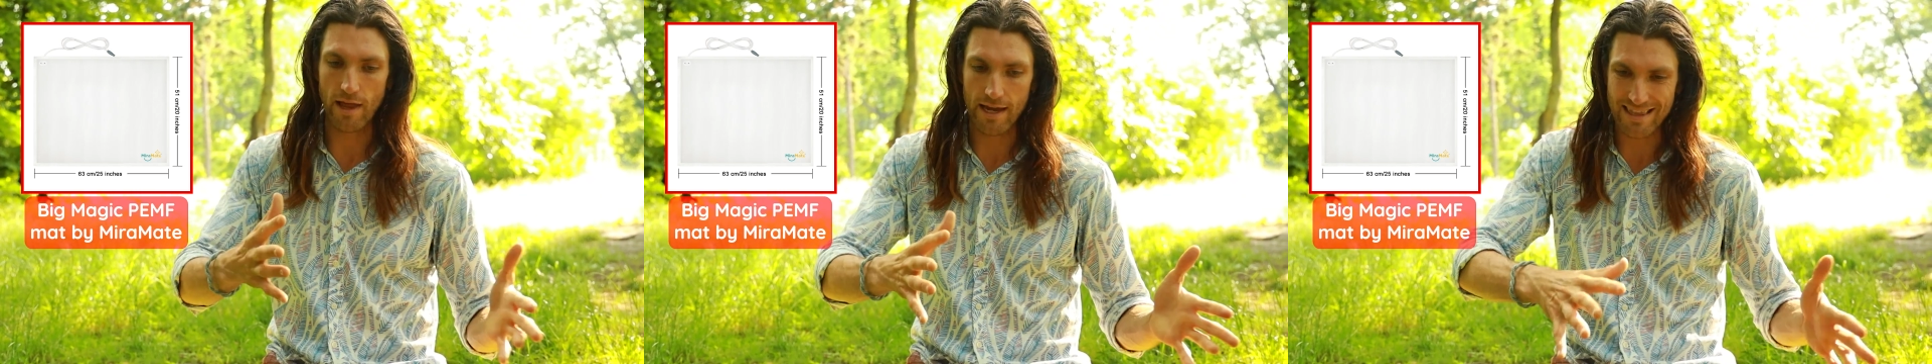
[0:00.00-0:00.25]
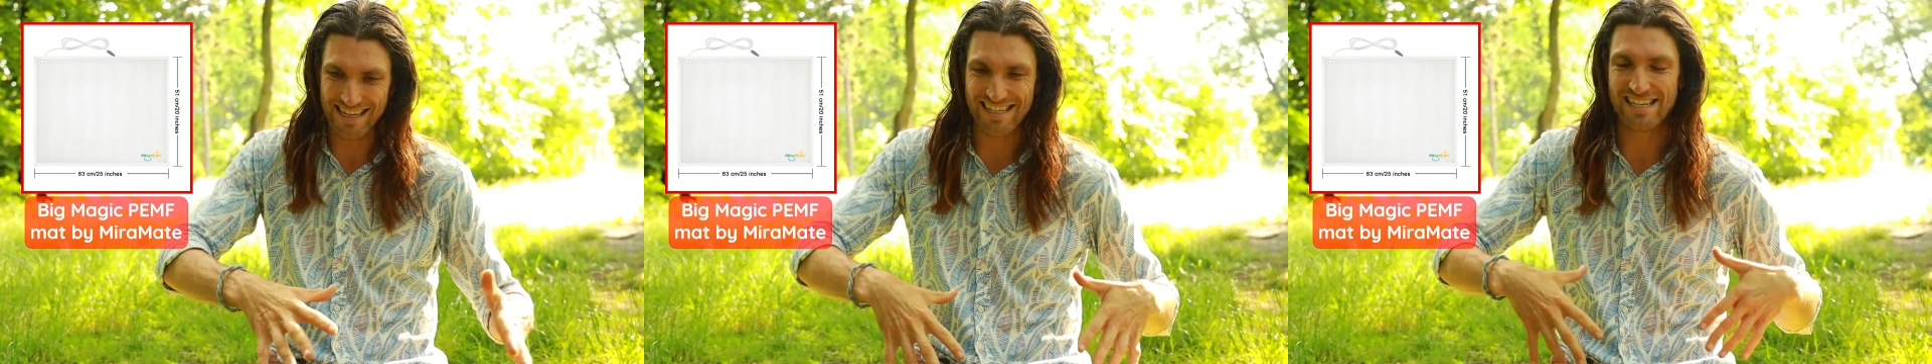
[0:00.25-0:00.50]

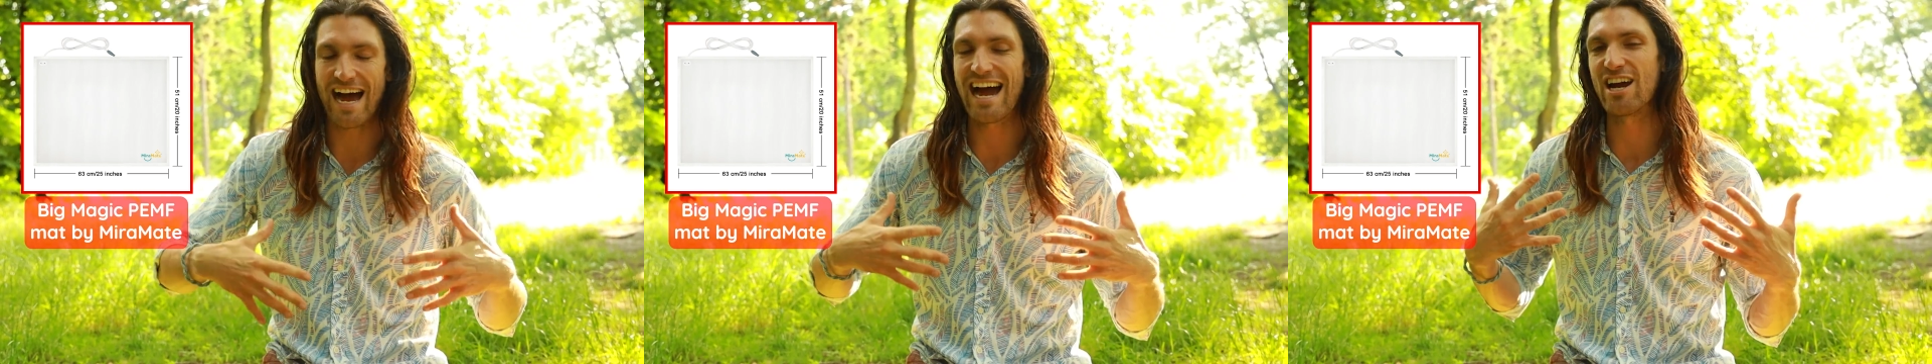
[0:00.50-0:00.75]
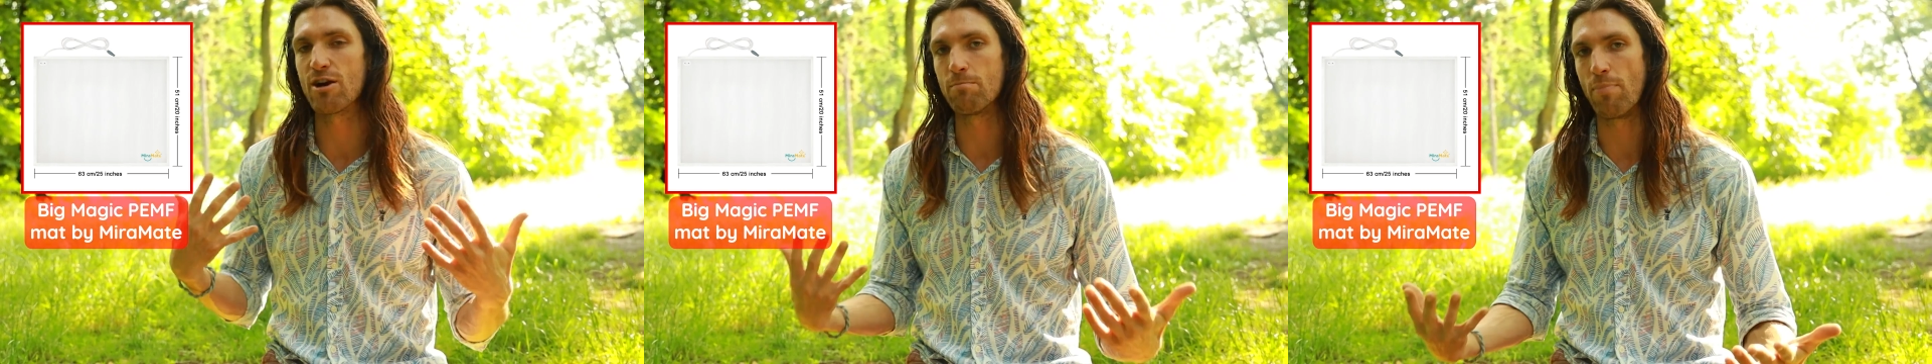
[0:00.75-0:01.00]
like the
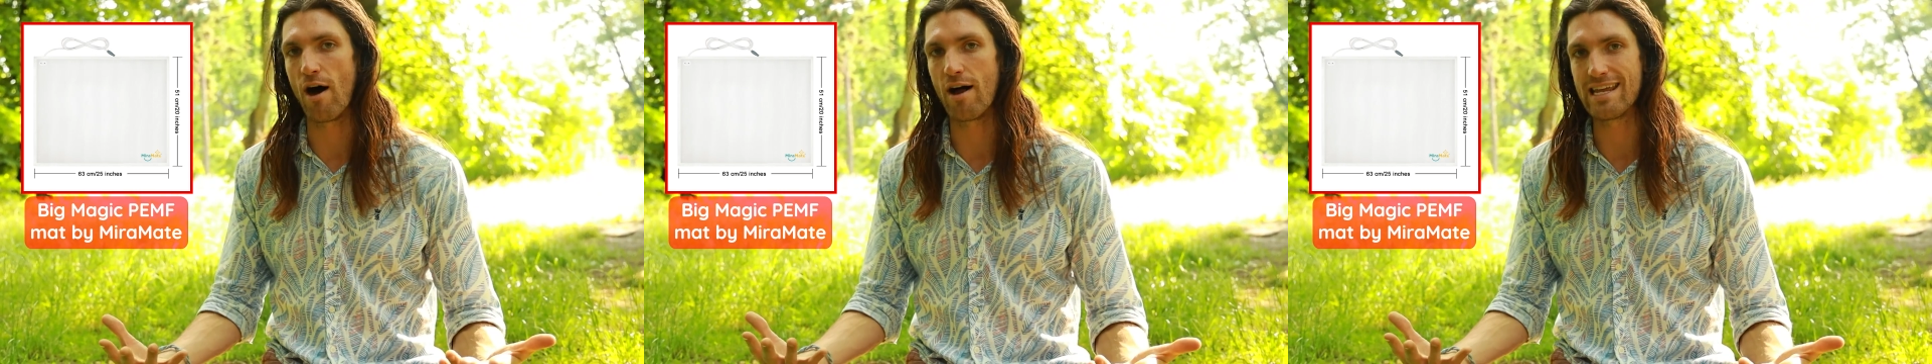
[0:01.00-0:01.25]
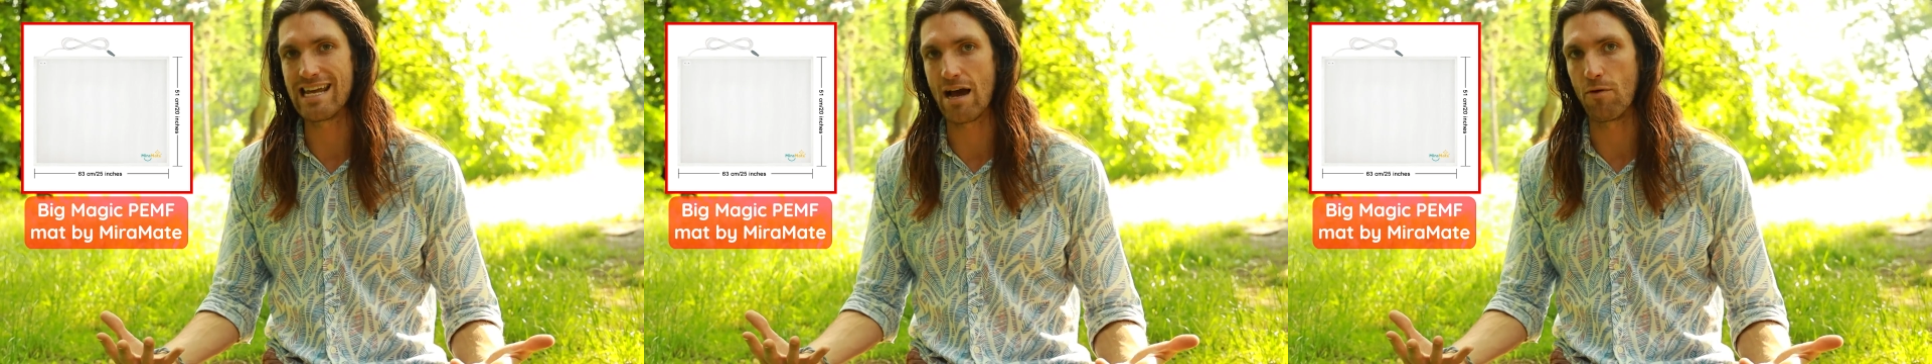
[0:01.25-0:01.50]
entire
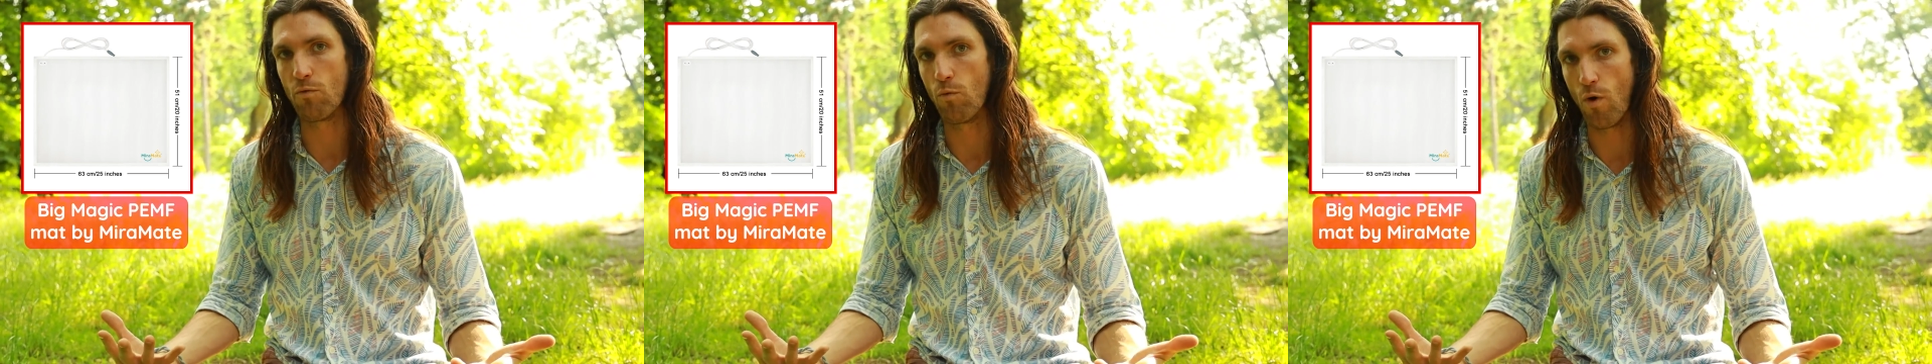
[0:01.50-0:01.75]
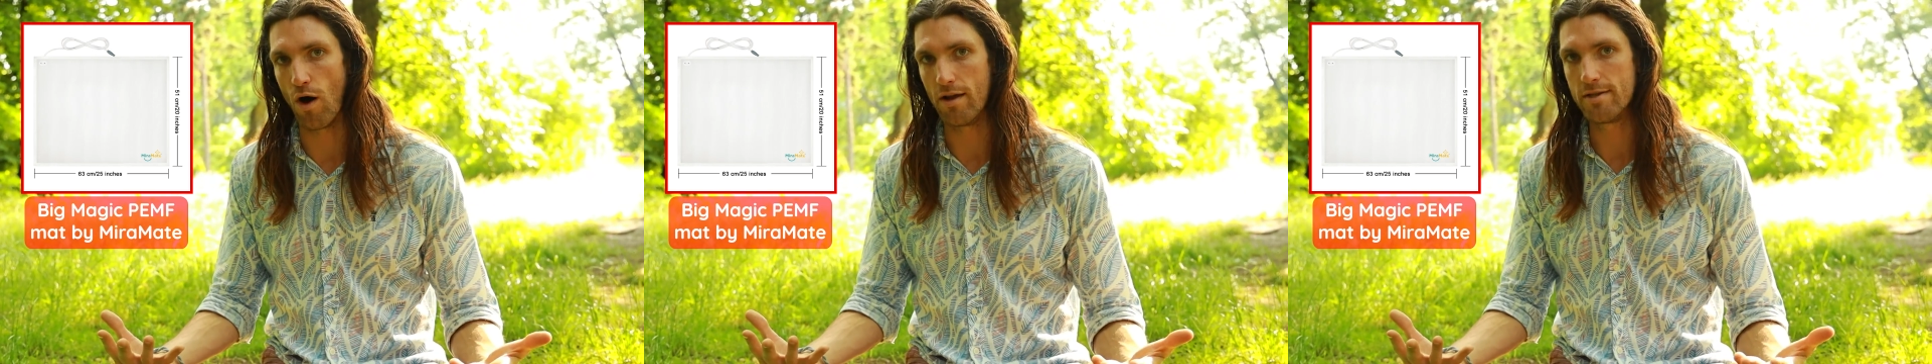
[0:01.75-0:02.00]
body at
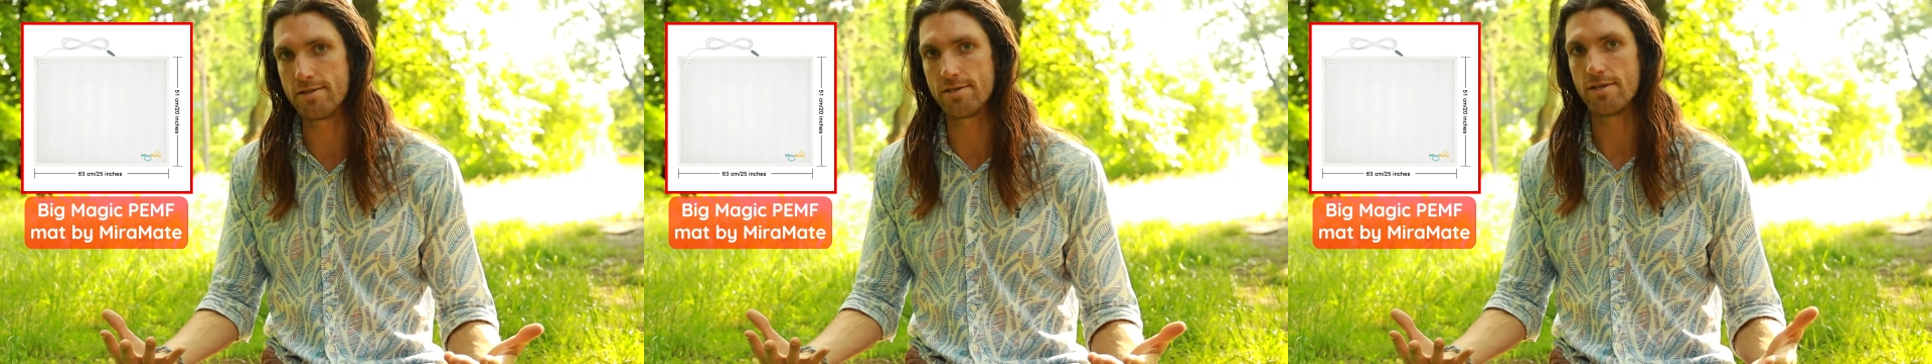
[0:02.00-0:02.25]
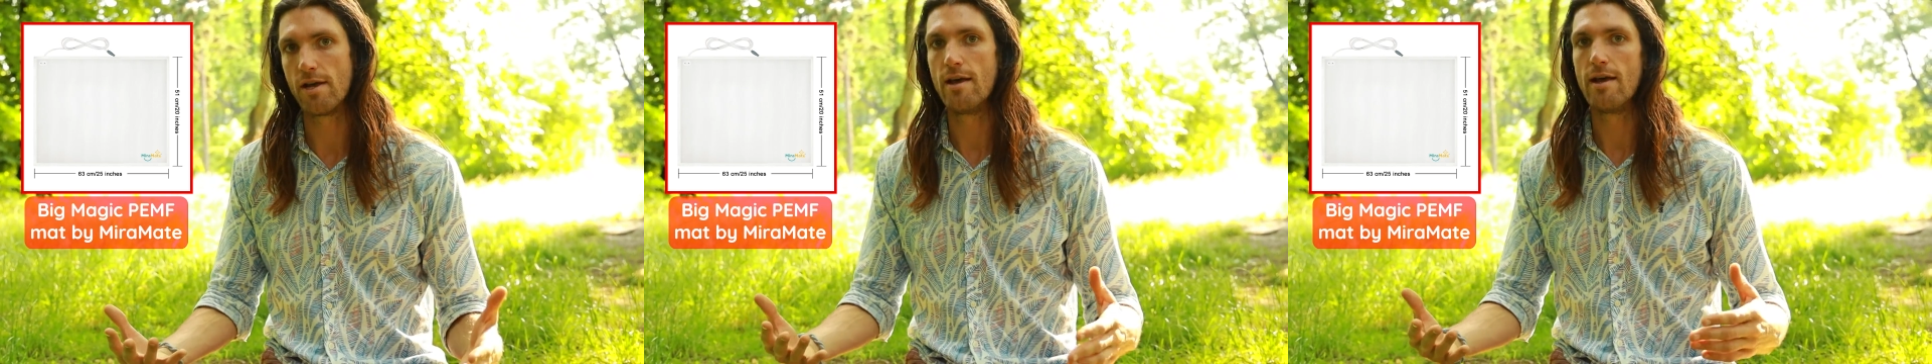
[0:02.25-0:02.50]

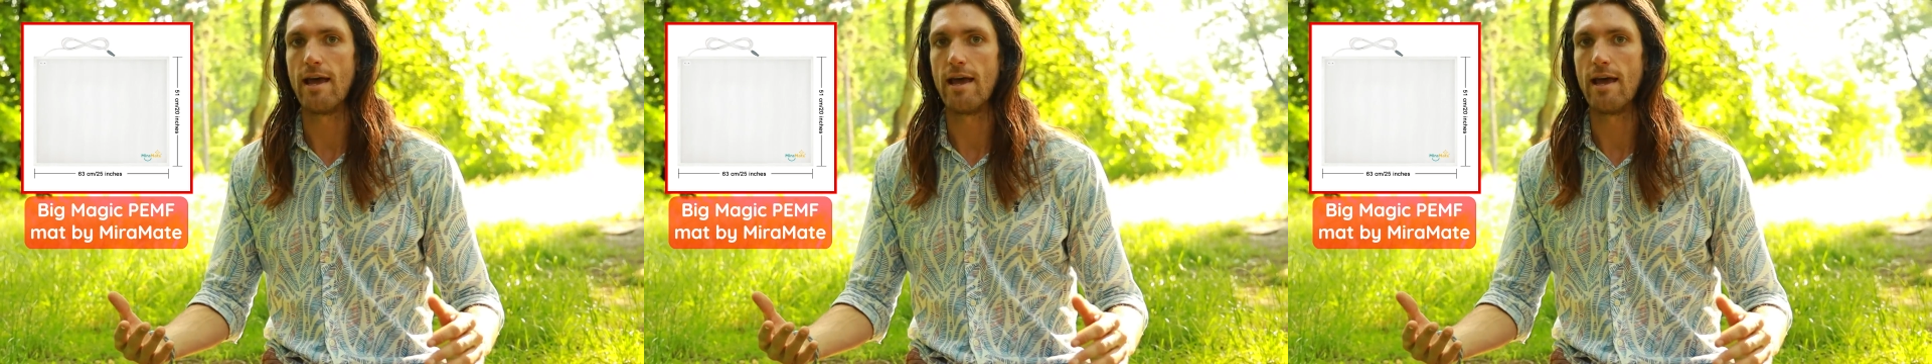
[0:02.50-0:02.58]
once.